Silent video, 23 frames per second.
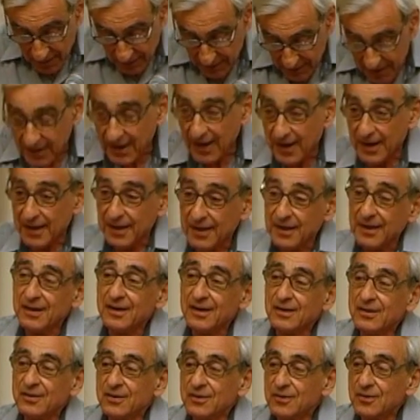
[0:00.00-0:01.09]
today,
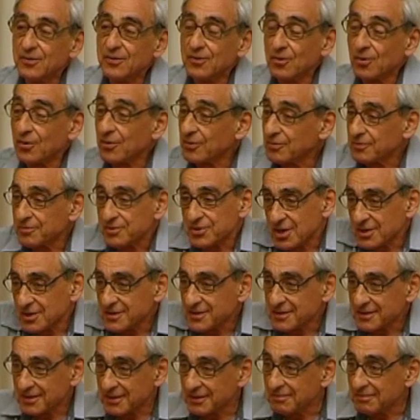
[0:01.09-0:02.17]
or
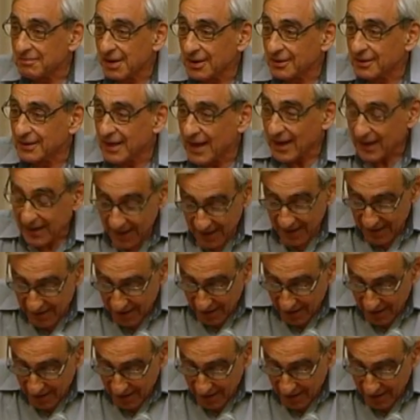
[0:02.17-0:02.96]
just a decade